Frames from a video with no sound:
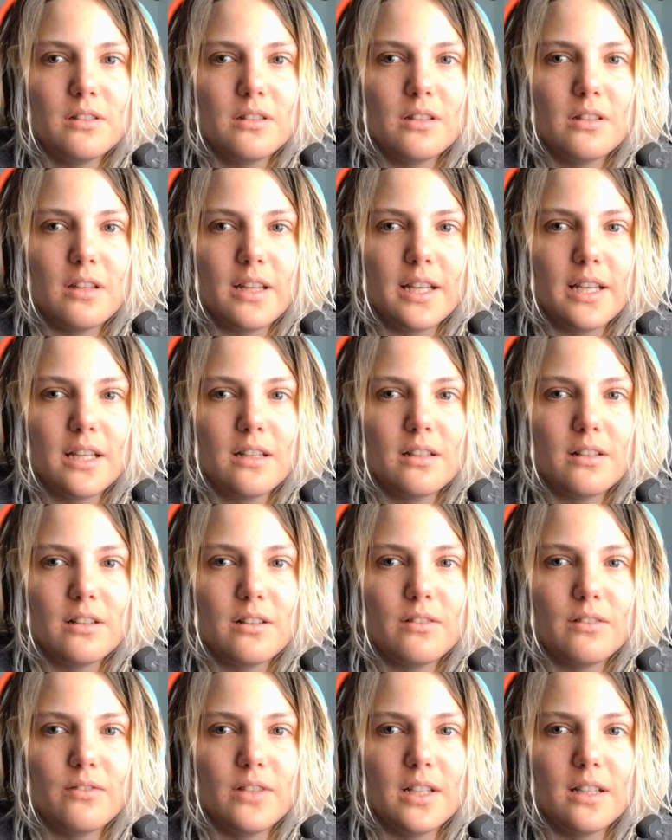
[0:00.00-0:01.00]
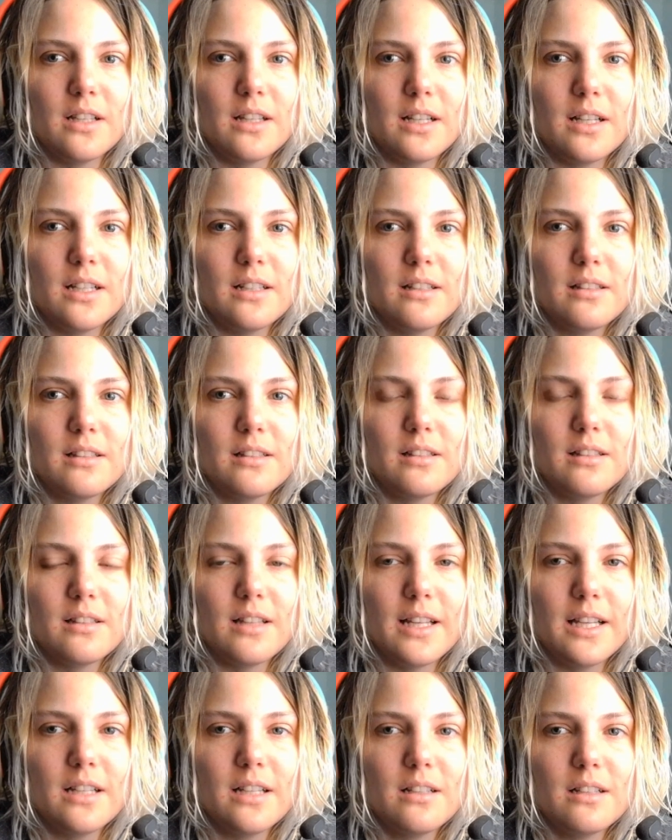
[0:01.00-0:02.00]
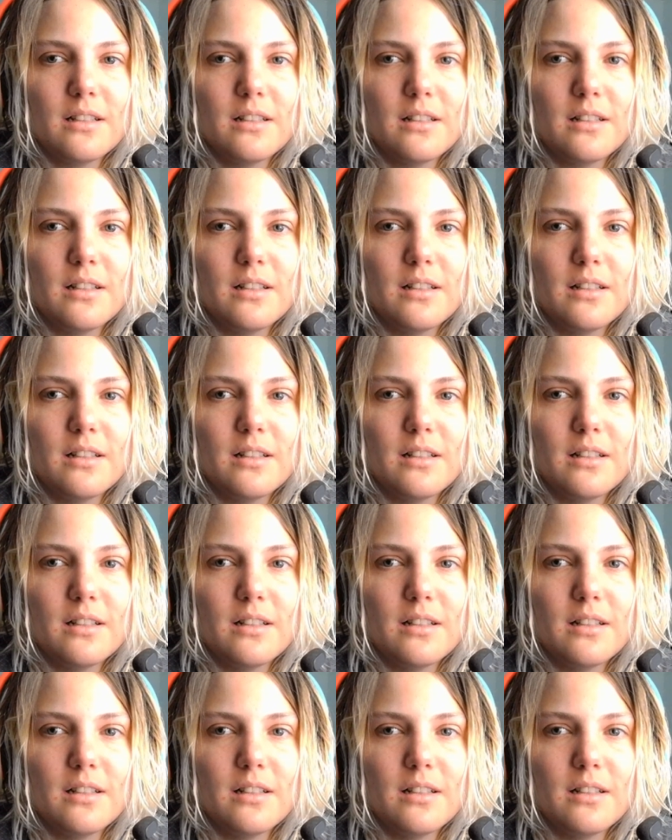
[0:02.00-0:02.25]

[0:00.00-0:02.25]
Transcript: like, realize, like,